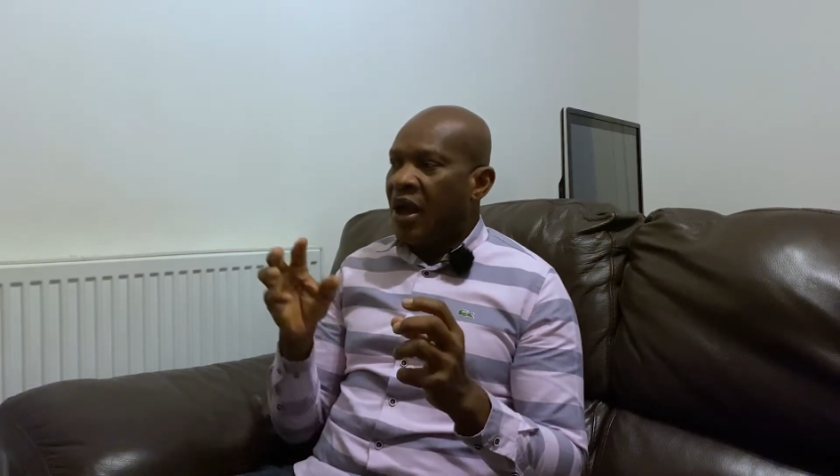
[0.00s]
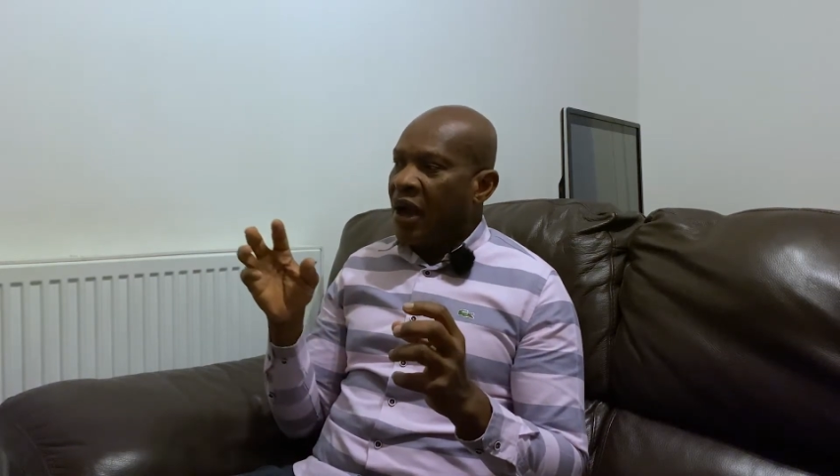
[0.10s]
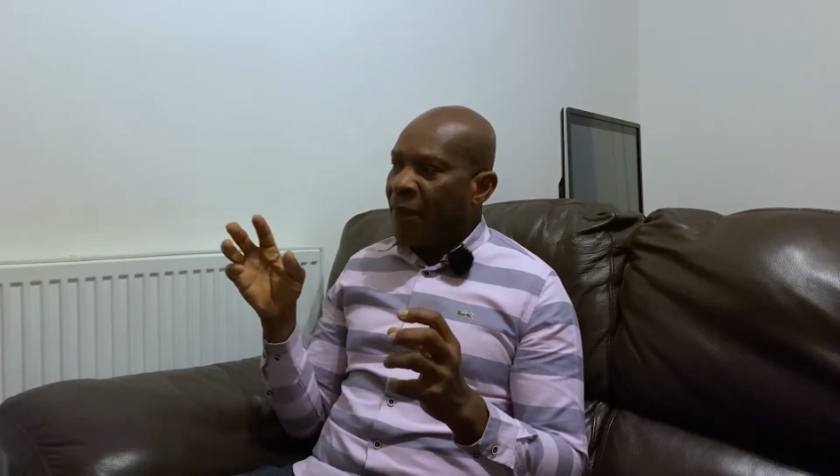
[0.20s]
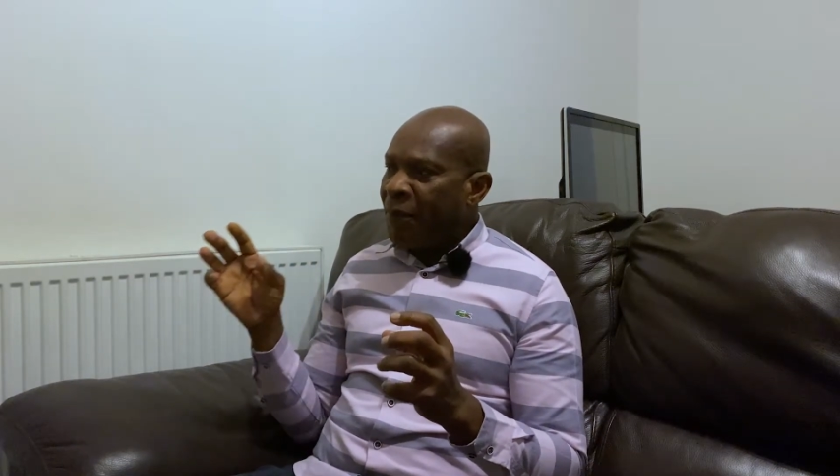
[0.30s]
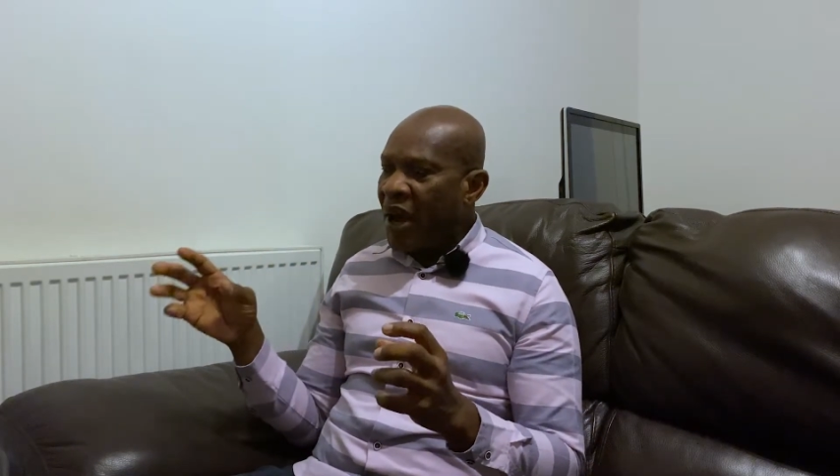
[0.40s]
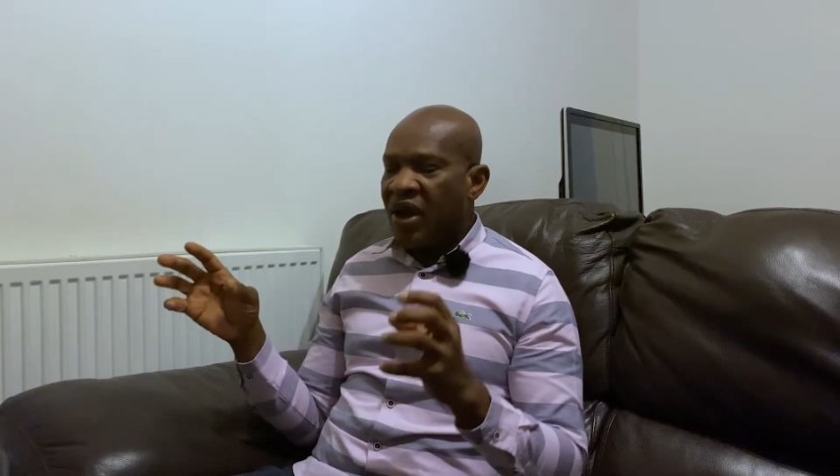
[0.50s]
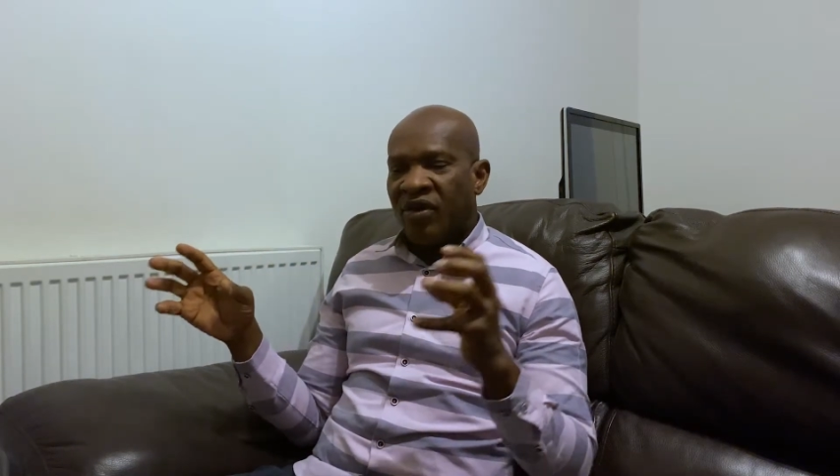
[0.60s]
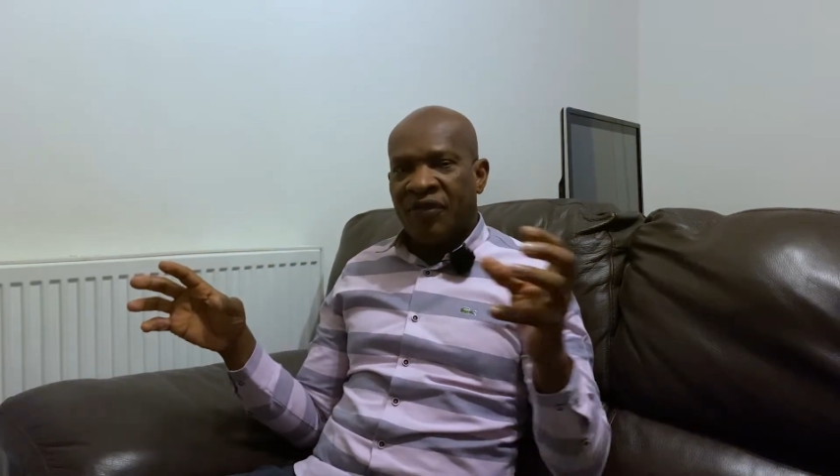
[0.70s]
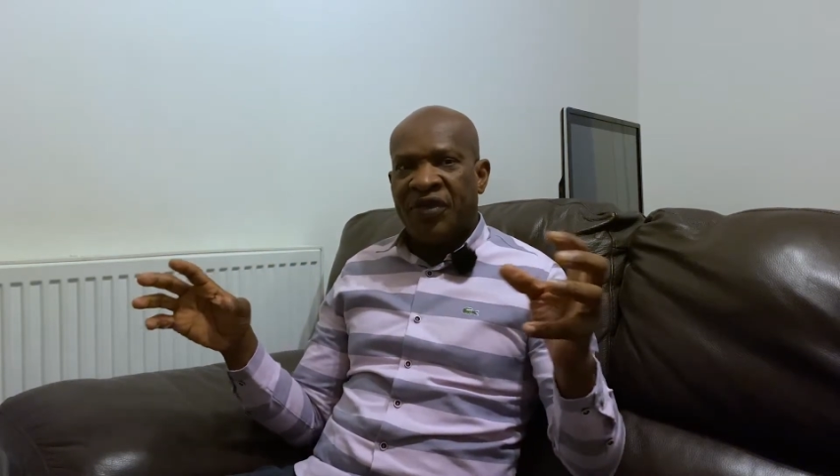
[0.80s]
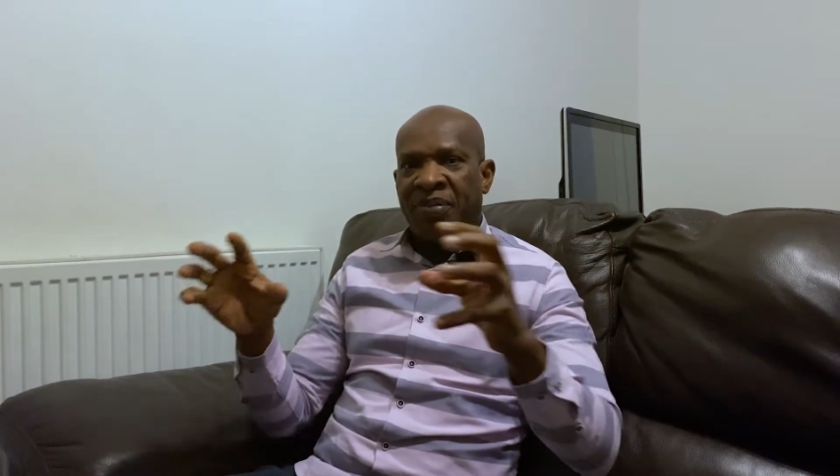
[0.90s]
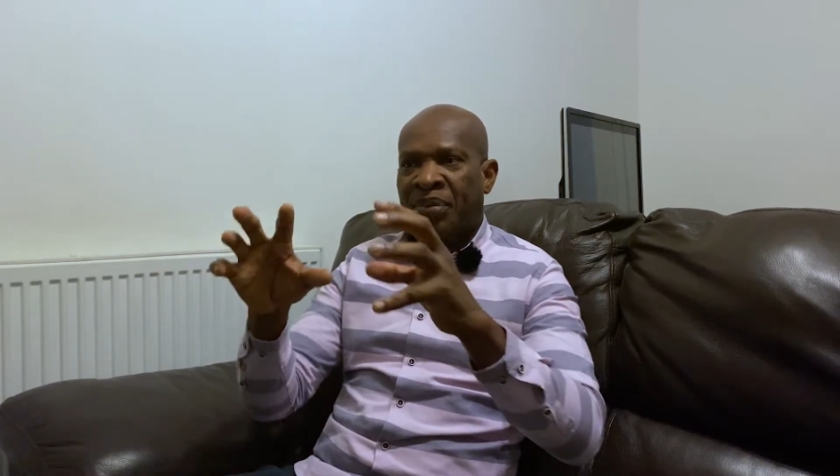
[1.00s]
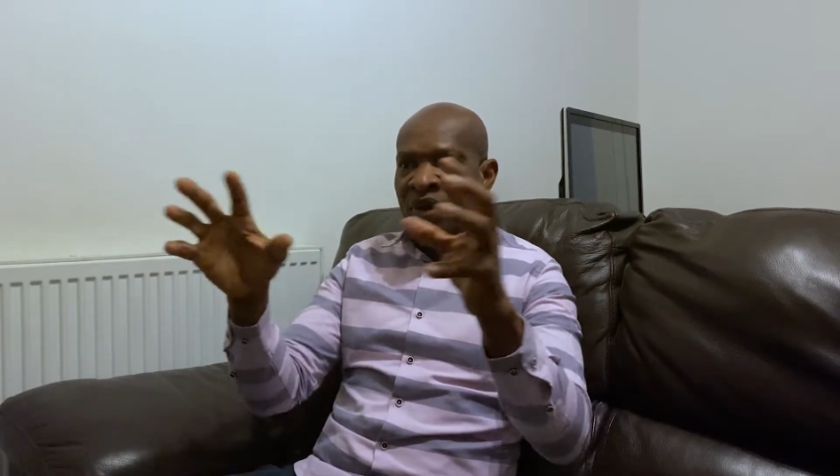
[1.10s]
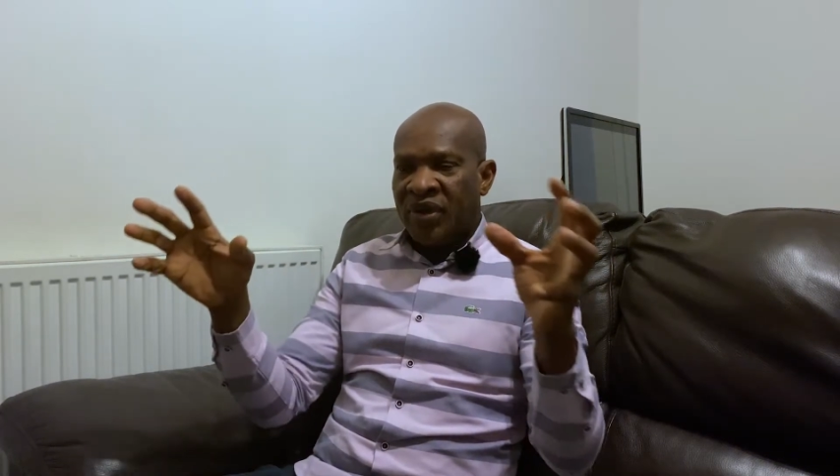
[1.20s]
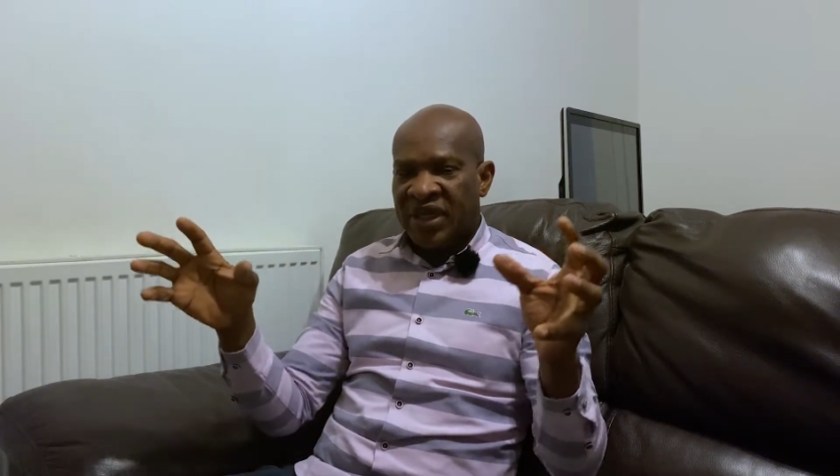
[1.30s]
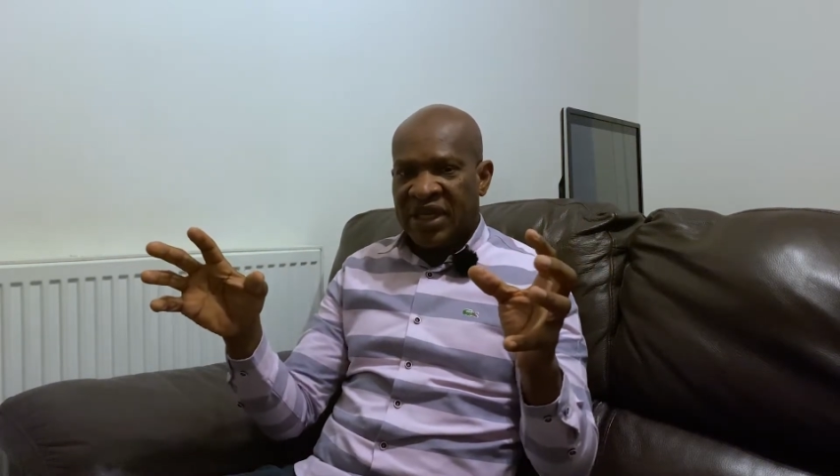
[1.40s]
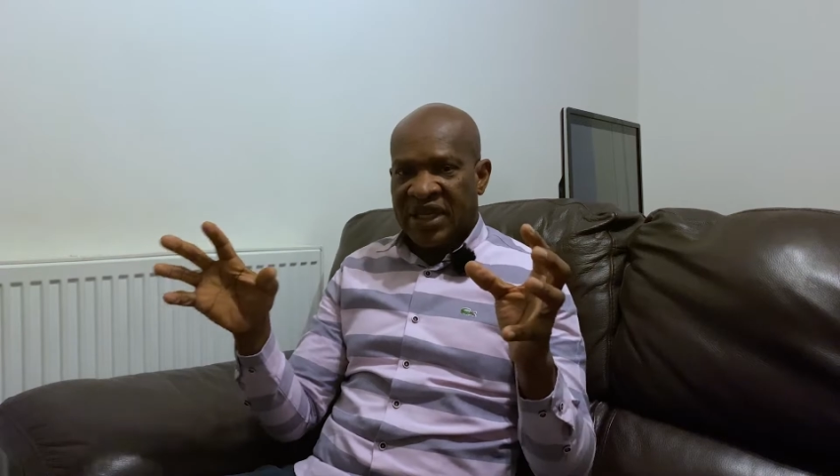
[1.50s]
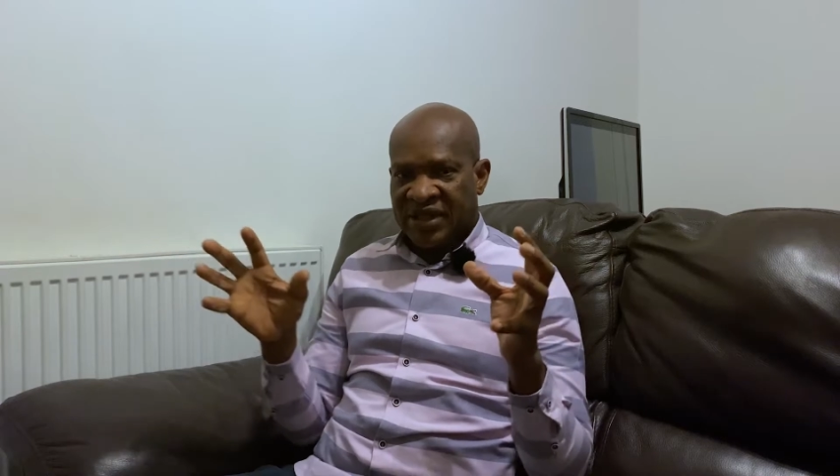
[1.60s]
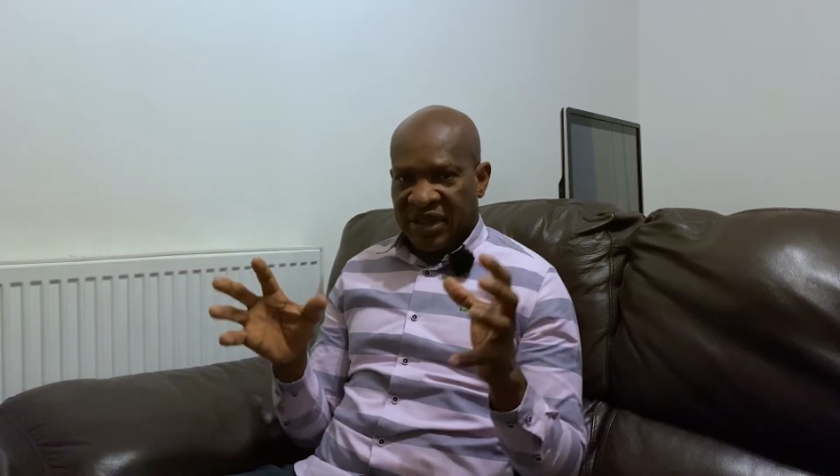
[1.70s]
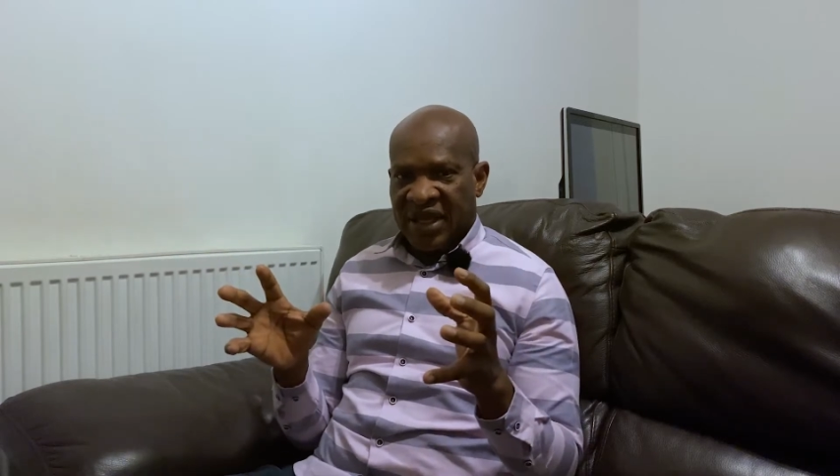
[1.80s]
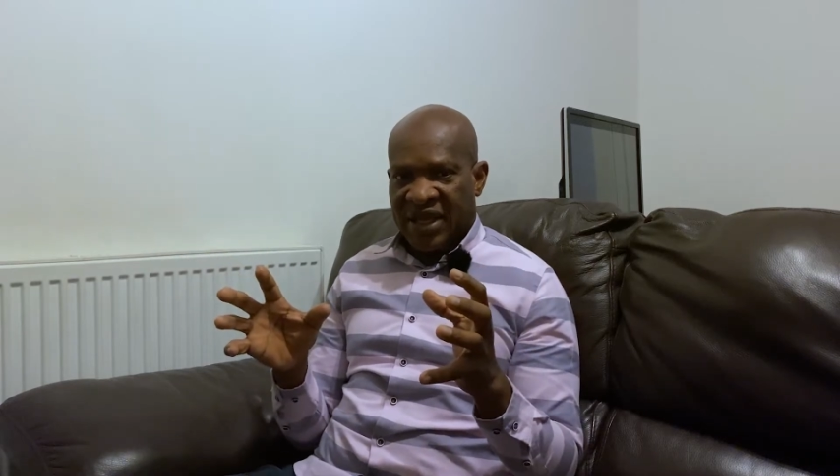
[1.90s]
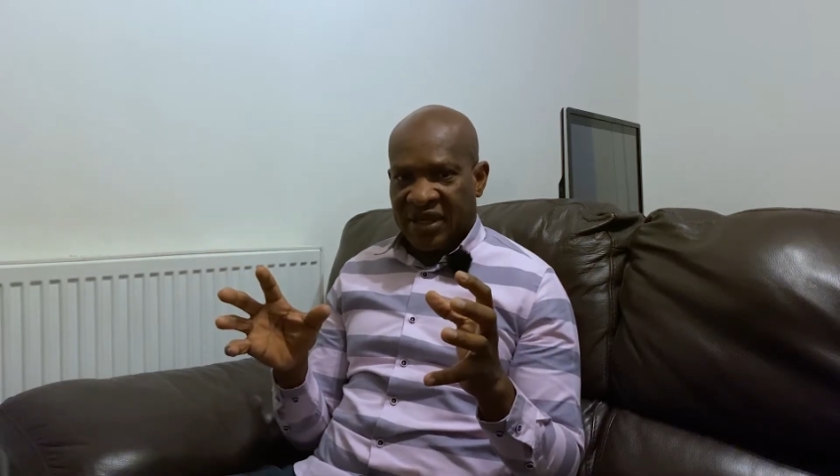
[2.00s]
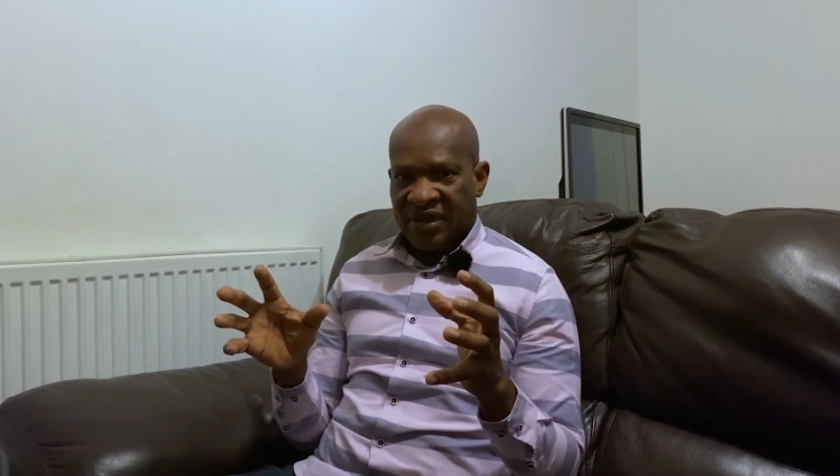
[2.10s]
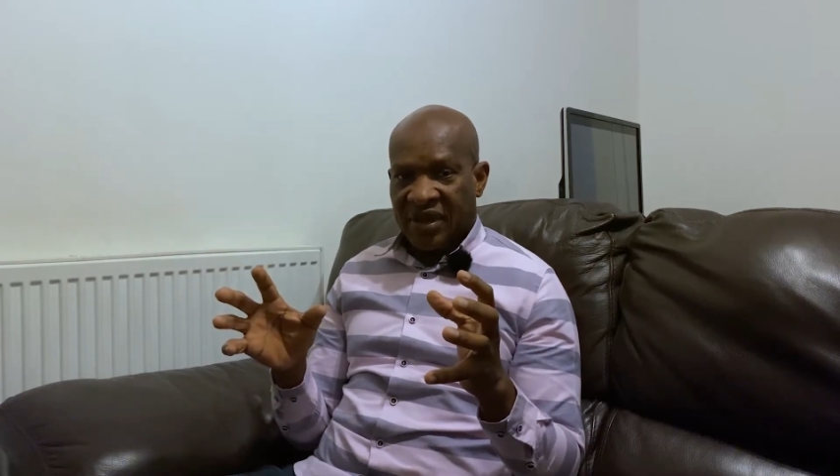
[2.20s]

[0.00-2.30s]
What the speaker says: a part of the building is leaking